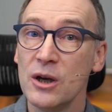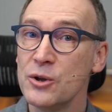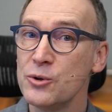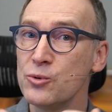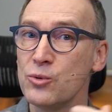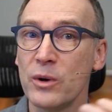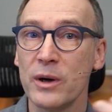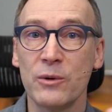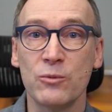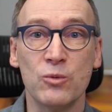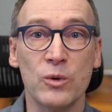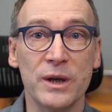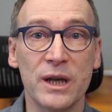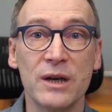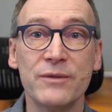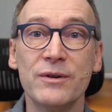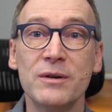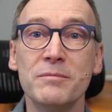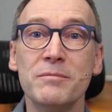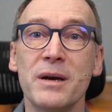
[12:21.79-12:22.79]
to
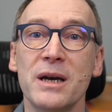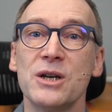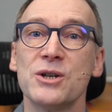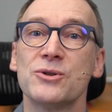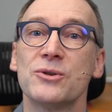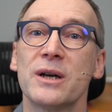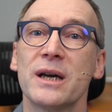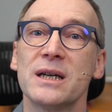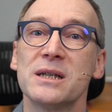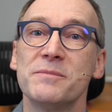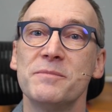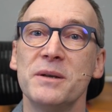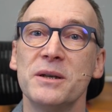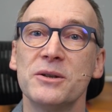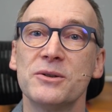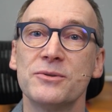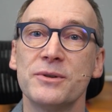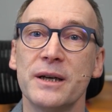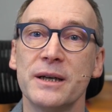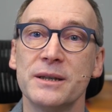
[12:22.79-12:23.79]
whatever measure has been
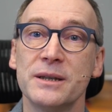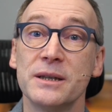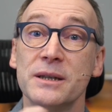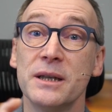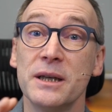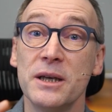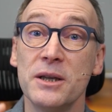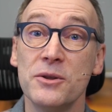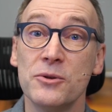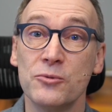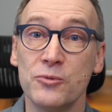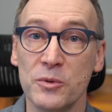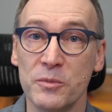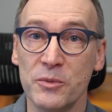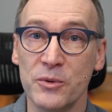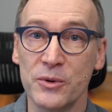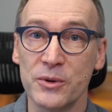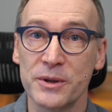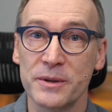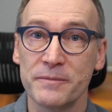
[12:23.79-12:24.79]
created in the
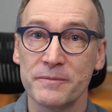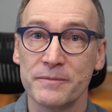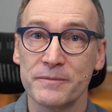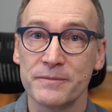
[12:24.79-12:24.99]
report.